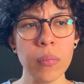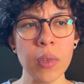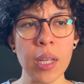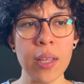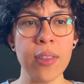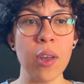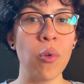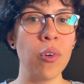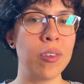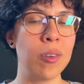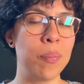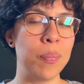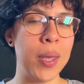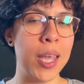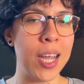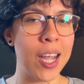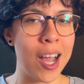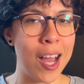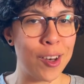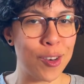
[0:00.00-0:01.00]
there was a
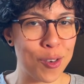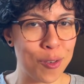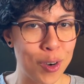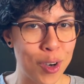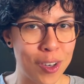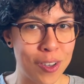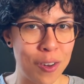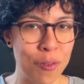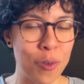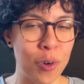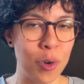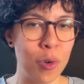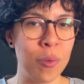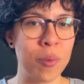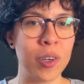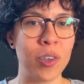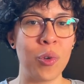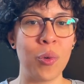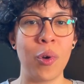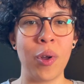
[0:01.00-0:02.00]
big controversy for
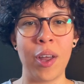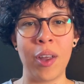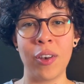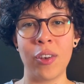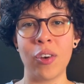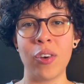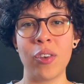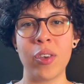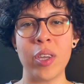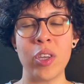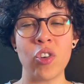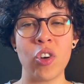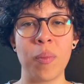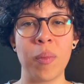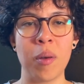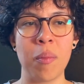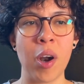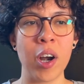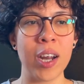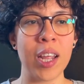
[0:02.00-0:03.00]
Uber to enter the
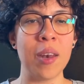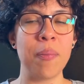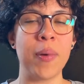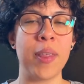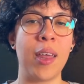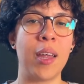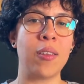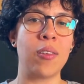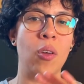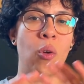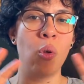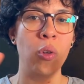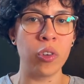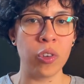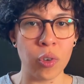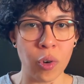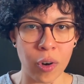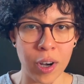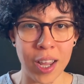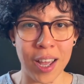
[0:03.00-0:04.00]
German market, but that's a whole
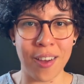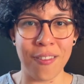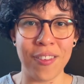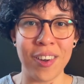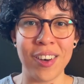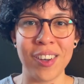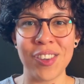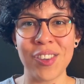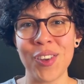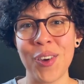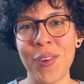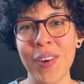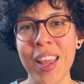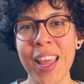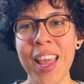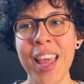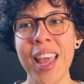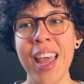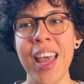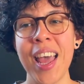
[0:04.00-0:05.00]
story on its own.
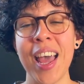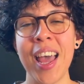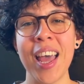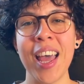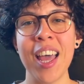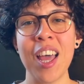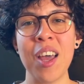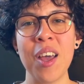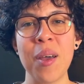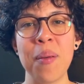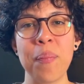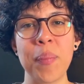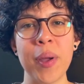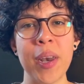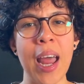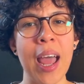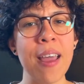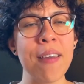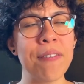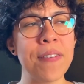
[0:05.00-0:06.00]
Uh,
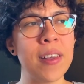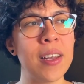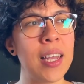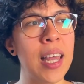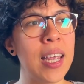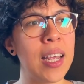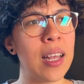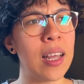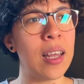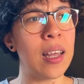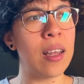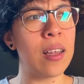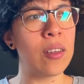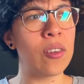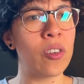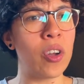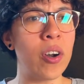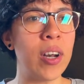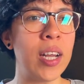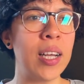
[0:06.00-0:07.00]
but I feel like uh,
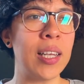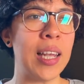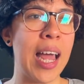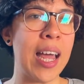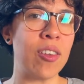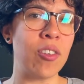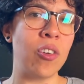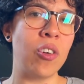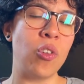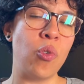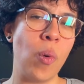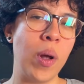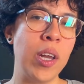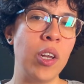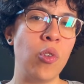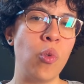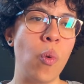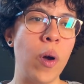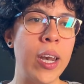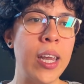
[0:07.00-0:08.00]
starting last year,
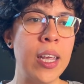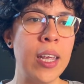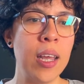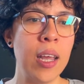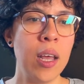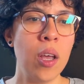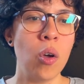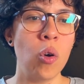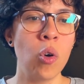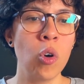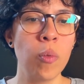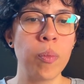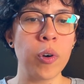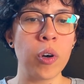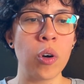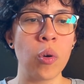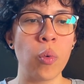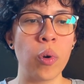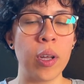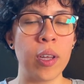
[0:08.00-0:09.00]
2020,
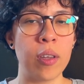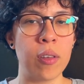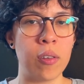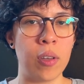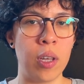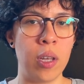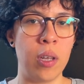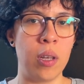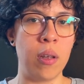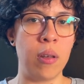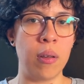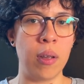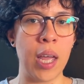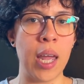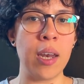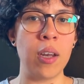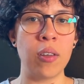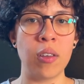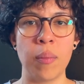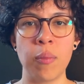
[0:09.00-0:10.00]
Uber was uh,
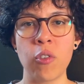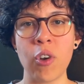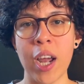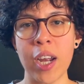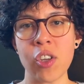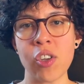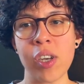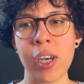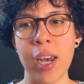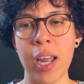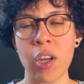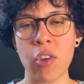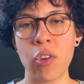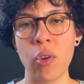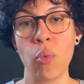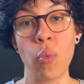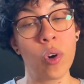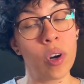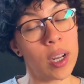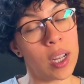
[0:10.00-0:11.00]
getting some traction and actually
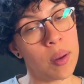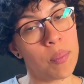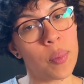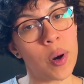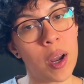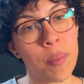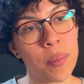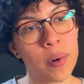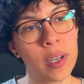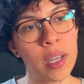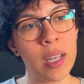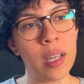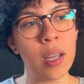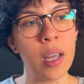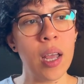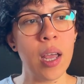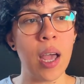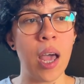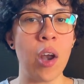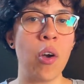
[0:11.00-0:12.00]
working properly.
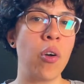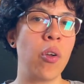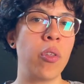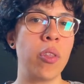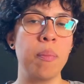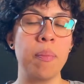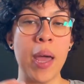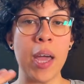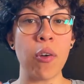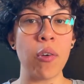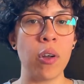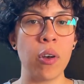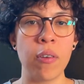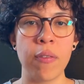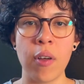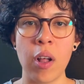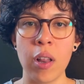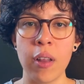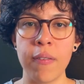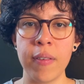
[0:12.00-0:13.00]
I don't know the background of
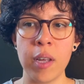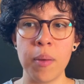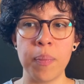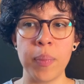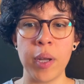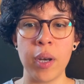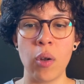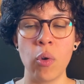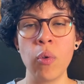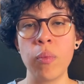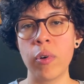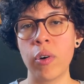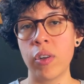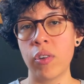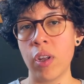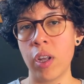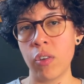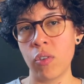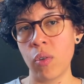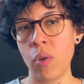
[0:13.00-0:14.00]
all of it, but Uber is
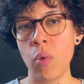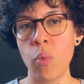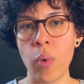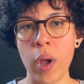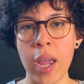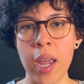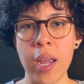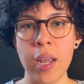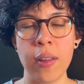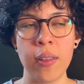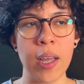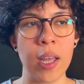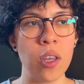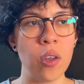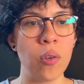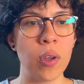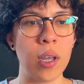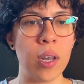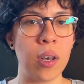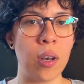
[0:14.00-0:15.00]
also a way that
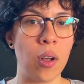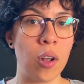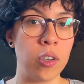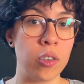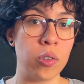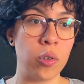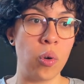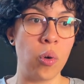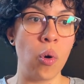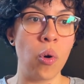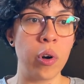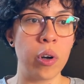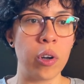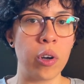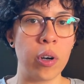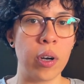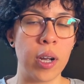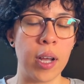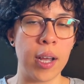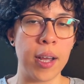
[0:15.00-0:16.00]
you can also
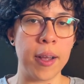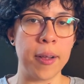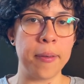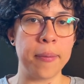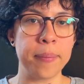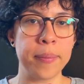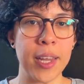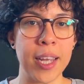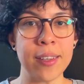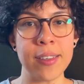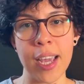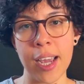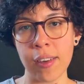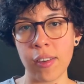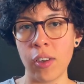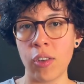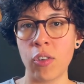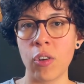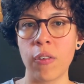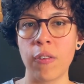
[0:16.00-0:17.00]
order um, a
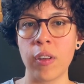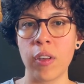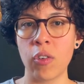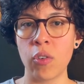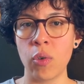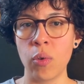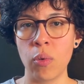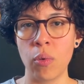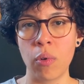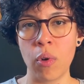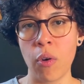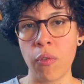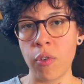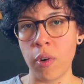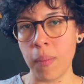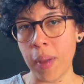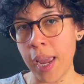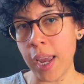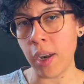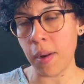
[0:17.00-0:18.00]
taxi service to go
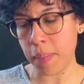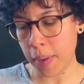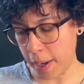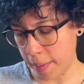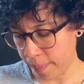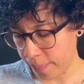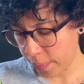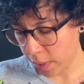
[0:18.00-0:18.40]
from A to B.